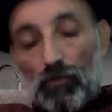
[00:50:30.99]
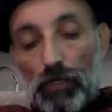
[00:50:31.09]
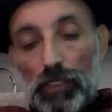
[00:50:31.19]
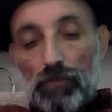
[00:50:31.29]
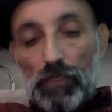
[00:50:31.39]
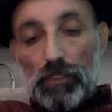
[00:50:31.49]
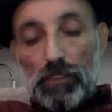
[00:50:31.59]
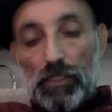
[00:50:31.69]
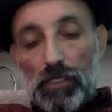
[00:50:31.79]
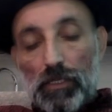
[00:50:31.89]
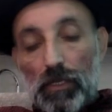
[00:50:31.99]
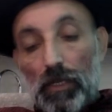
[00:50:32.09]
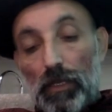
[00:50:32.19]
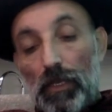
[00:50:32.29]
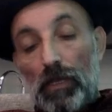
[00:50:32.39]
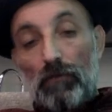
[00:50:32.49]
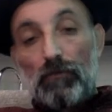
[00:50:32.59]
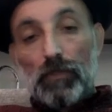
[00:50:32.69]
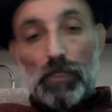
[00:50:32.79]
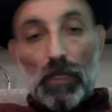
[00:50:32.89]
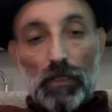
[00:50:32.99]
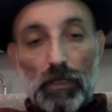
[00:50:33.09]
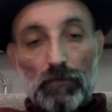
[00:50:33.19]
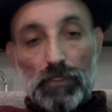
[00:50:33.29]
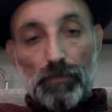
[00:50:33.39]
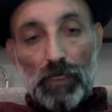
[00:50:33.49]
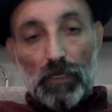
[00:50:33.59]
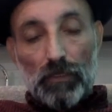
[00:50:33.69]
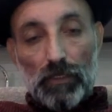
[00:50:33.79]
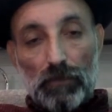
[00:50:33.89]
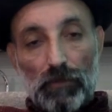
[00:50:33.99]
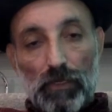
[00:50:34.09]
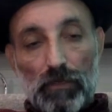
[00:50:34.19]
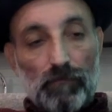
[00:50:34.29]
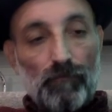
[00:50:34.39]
as you can see, I have this metal thing, right?